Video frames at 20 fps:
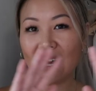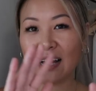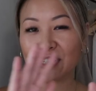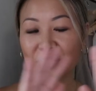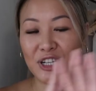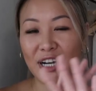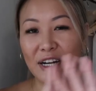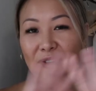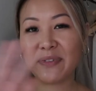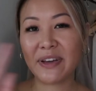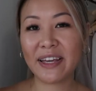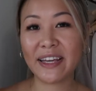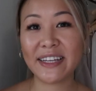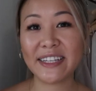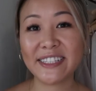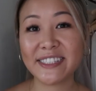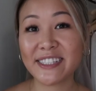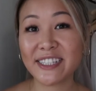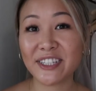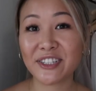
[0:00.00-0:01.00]
I try to make
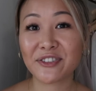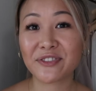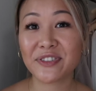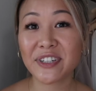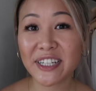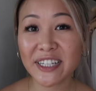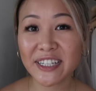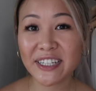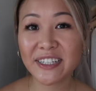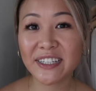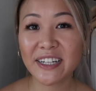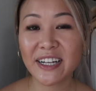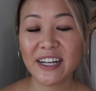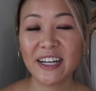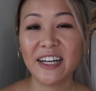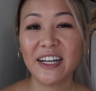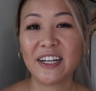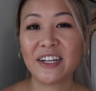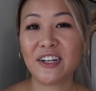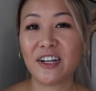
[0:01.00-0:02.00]
it easy to read,
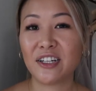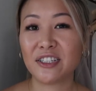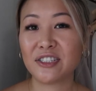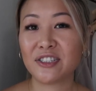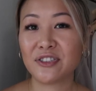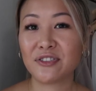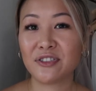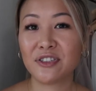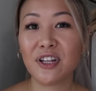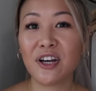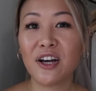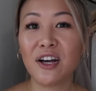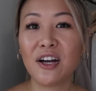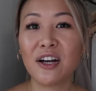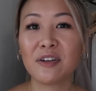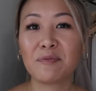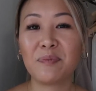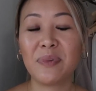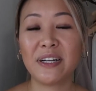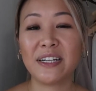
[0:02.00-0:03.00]
not too
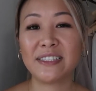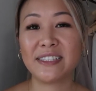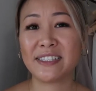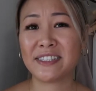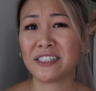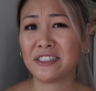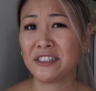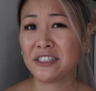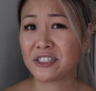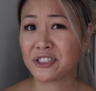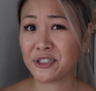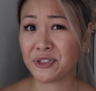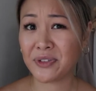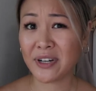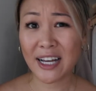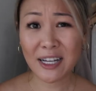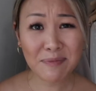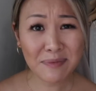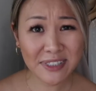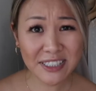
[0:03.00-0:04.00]
long, but it doesn't look too
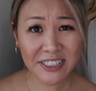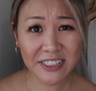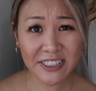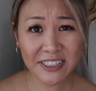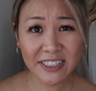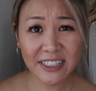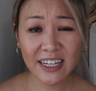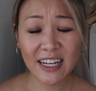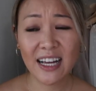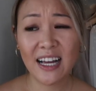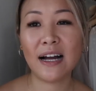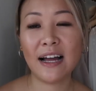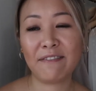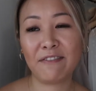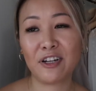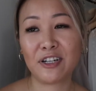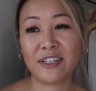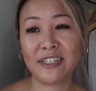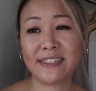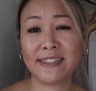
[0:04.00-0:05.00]
empty.
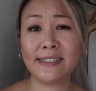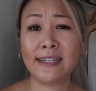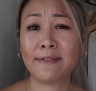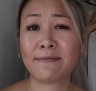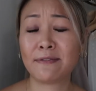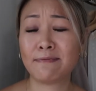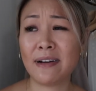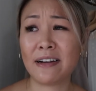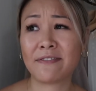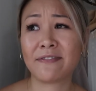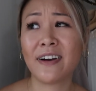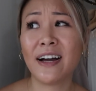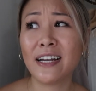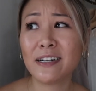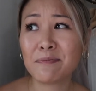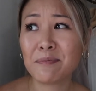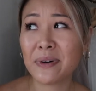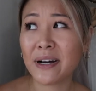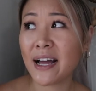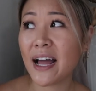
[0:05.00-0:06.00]
I've learned this tip from my
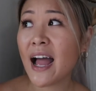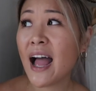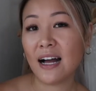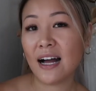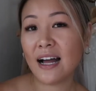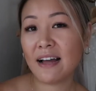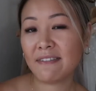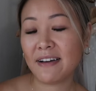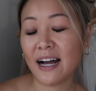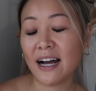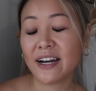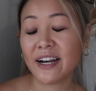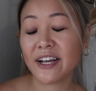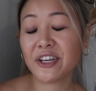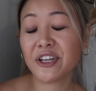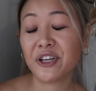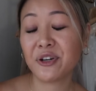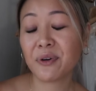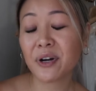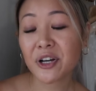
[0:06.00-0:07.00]
friend, but I've had a
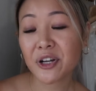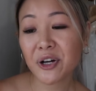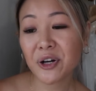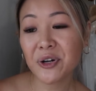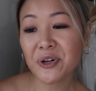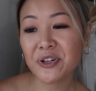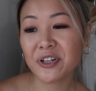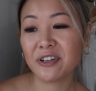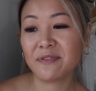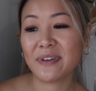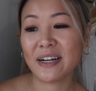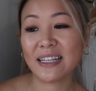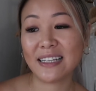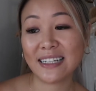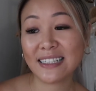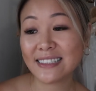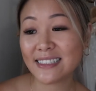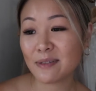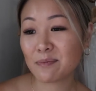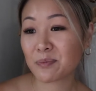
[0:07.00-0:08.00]
QR code on my
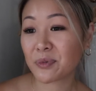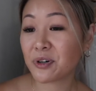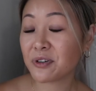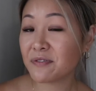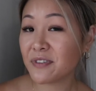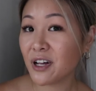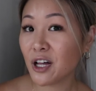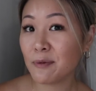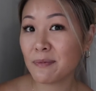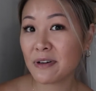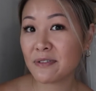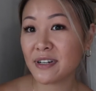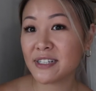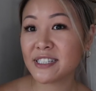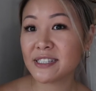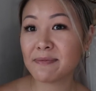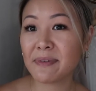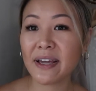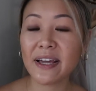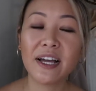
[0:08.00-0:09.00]
LinkedIn profile on my
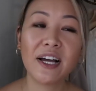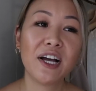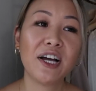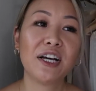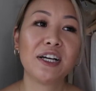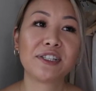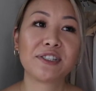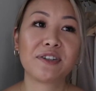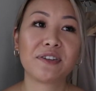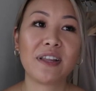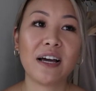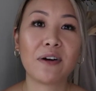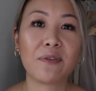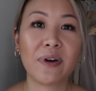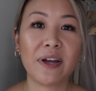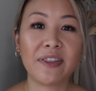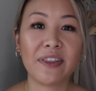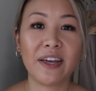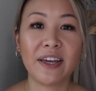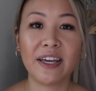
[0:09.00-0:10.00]
resume, so that
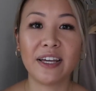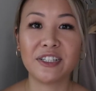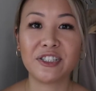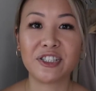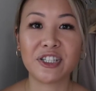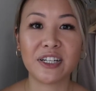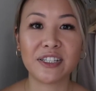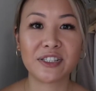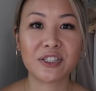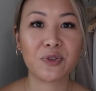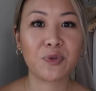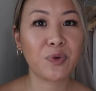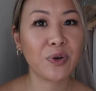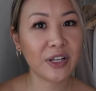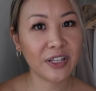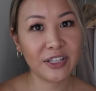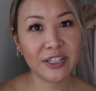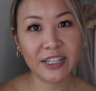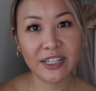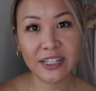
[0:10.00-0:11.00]
way they can just
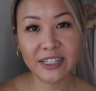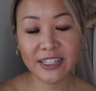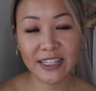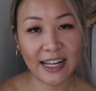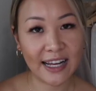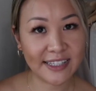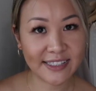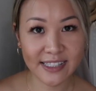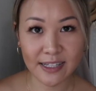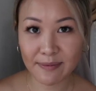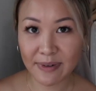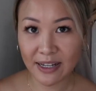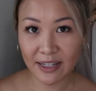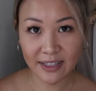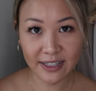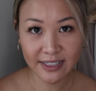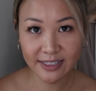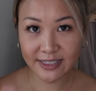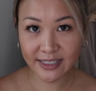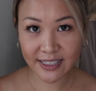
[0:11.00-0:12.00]
quickly glance at my
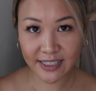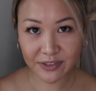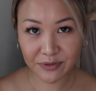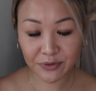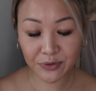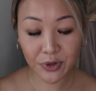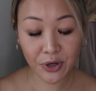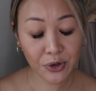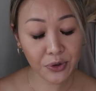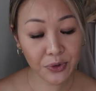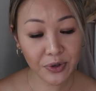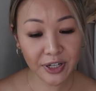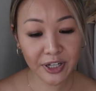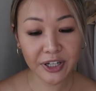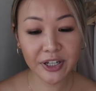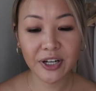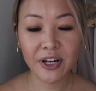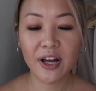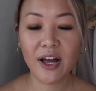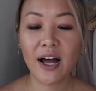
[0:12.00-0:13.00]
LinkedIn real
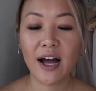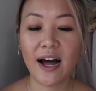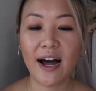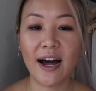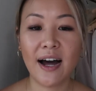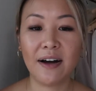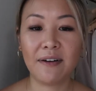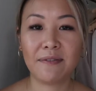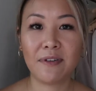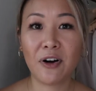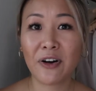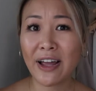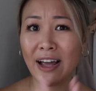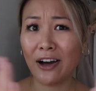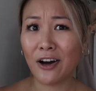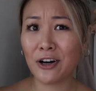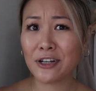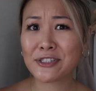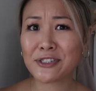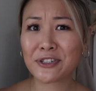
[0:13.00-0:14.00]
quick. Oh yeah,
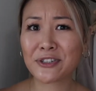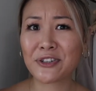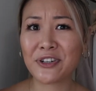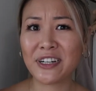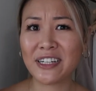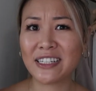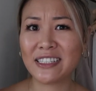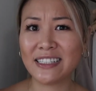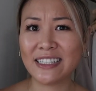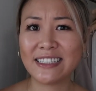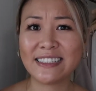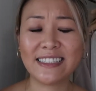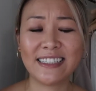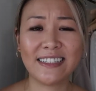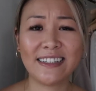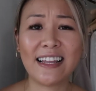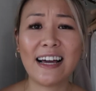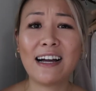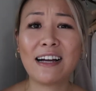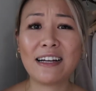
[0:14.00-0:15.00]
also create a
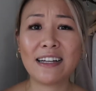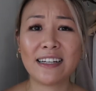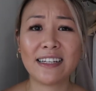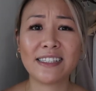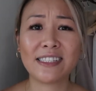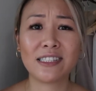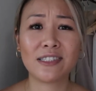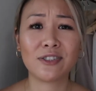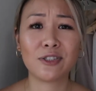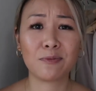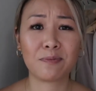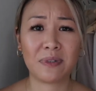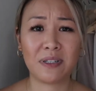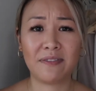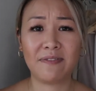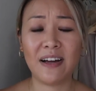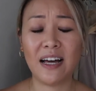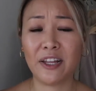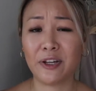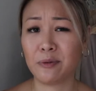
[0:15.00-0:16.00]
LinkedIn. That is
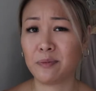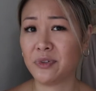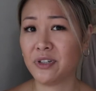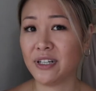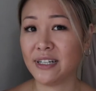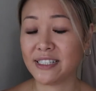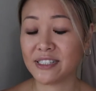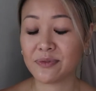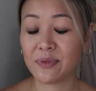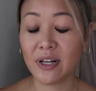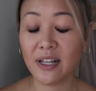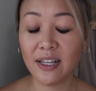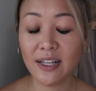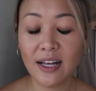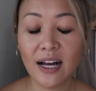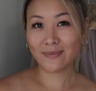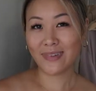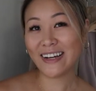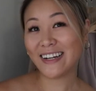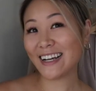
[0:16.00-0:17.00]
super valuable as
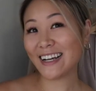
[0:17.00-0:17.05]
well. My